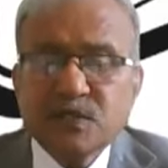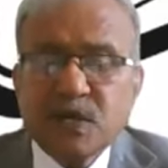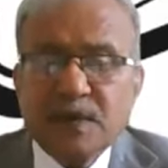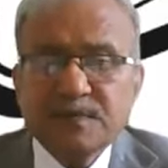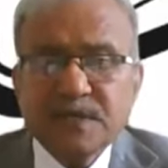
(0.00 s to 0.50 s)

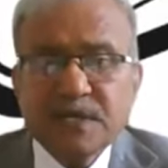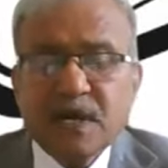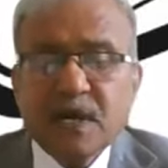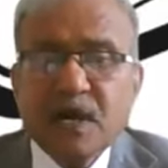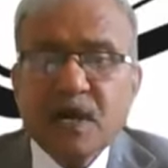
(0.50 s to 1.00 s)
jobs in
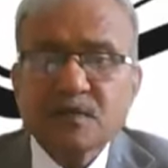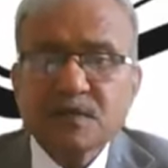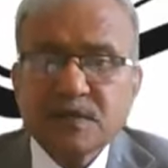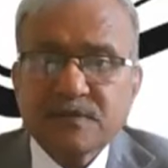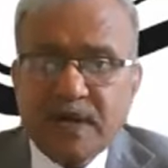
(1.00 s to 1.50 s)

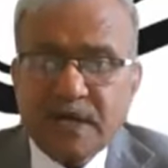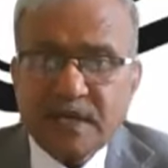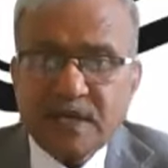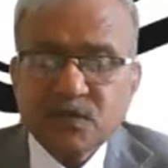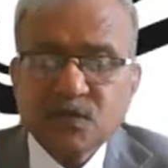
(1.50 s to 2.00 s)
accounts and
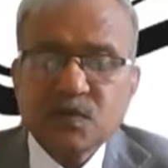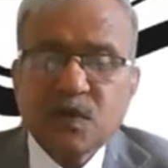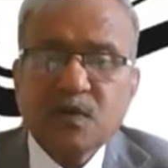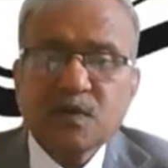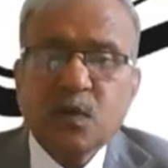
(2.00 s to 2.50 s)
finance
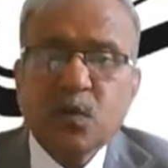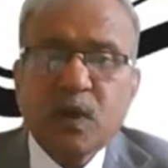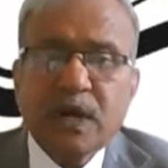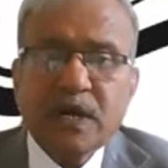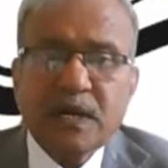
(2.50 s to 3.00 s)
throughout the
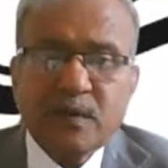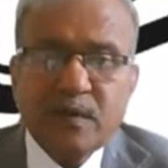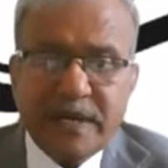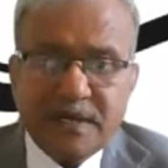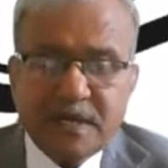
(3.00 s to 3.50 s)

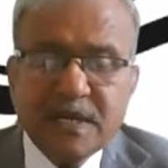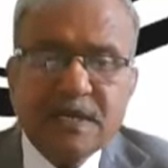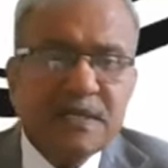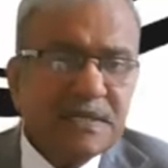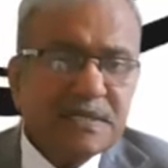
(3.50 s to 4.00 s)
worldwide.
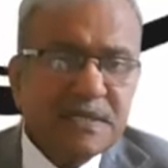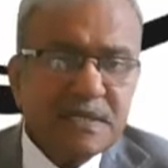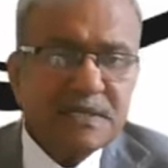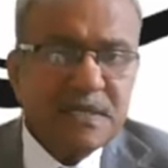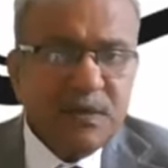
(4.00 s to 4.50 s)
That's the
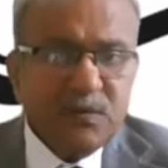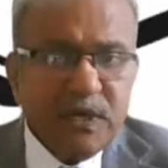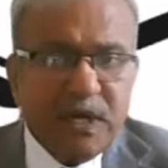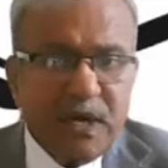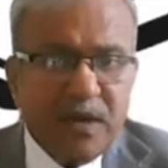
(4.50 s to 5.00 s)
reason
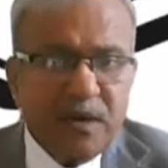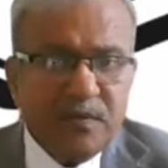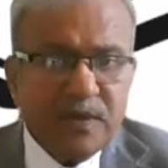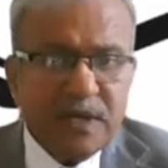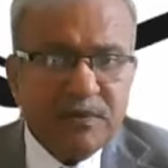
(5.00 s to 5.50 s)
we are
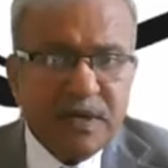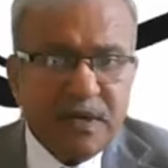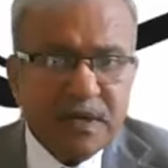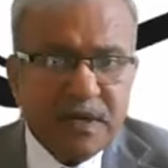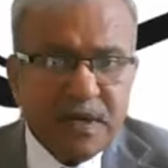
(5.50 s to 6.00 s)

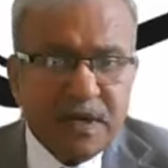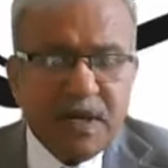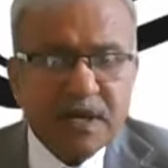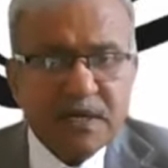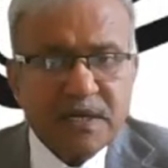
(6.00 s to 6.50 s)

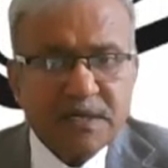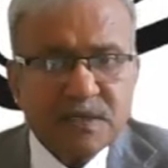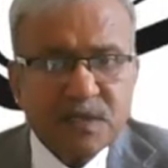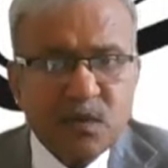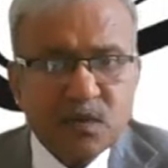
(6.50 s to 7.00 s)

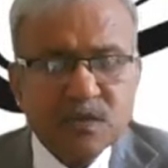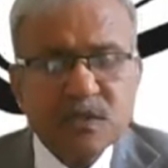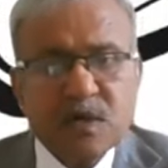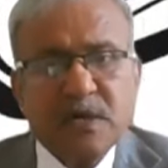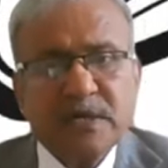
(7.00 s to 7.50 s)
organizing
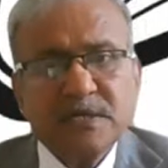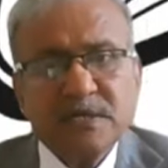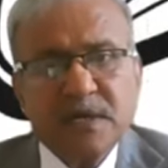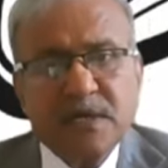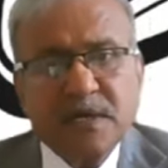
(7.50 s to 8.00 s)
course called
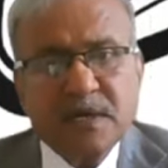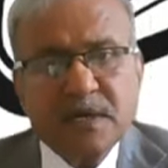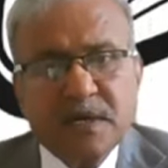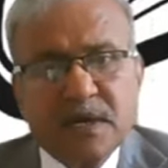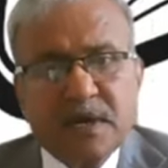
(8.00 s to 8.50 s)
as
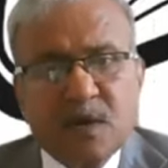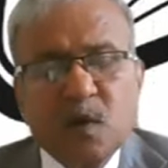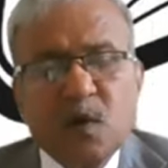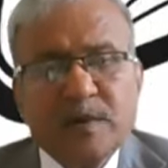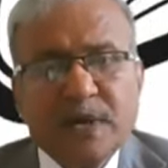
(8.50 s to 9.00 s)
a
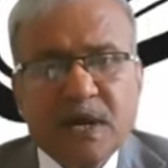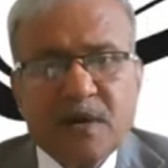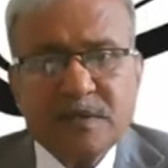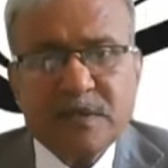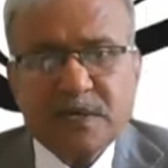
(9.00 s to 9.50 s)
global
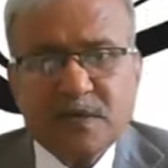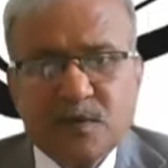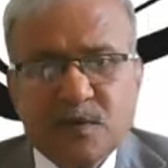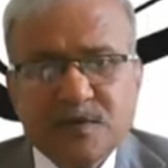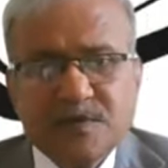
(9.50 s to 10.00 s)
accountant
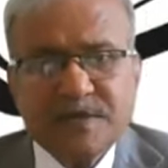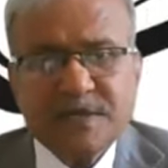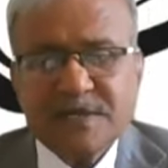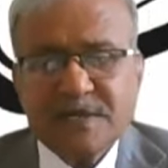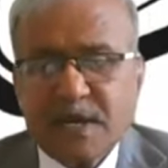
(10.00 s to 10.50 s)
course with
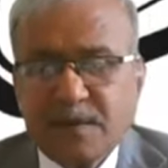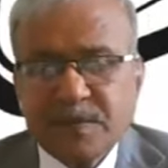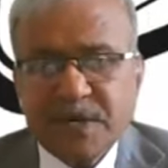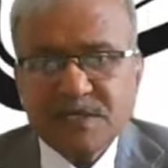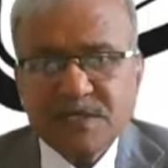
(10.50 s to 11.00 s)

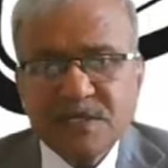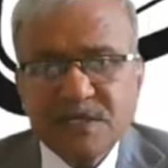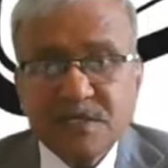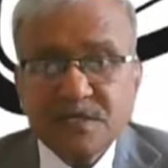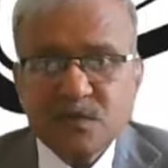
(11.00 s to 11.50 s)
comprising
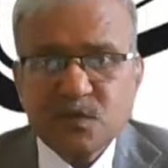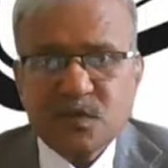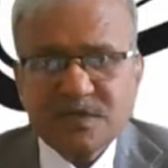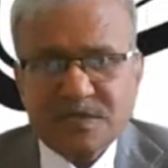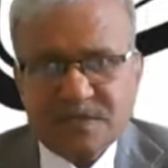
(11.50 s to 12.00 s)
6
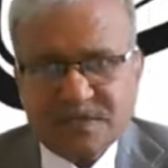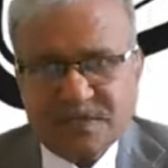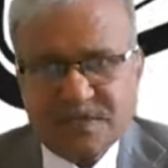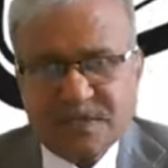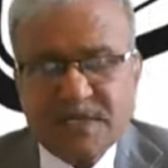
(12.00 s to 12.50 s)
courses.
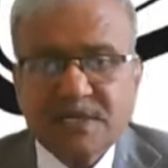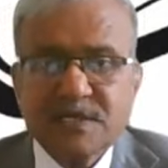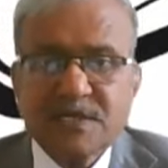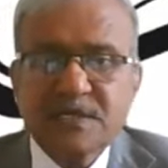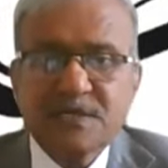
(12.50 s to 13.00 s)

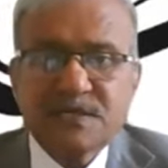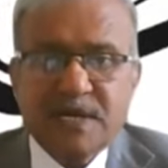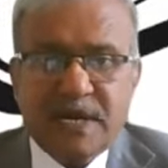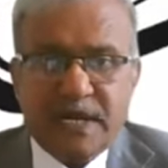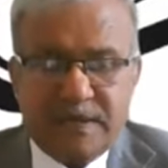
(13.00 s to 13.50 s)
That's the reason.